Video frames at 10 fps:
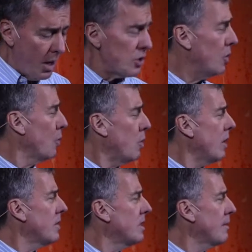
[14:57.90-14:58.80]
So
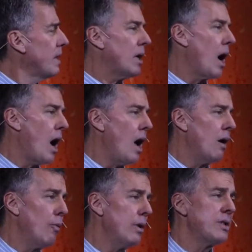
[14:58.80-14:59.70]
what are
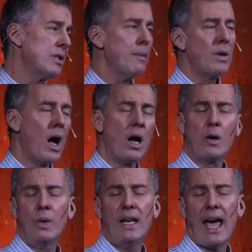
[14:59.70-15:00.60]
some
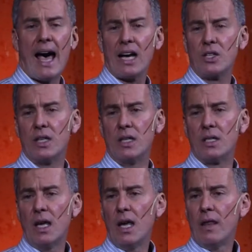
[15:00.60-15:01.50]
concrete
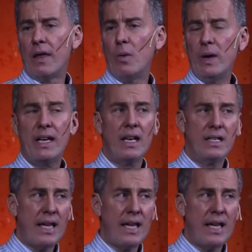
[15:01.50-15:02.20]
actions that we can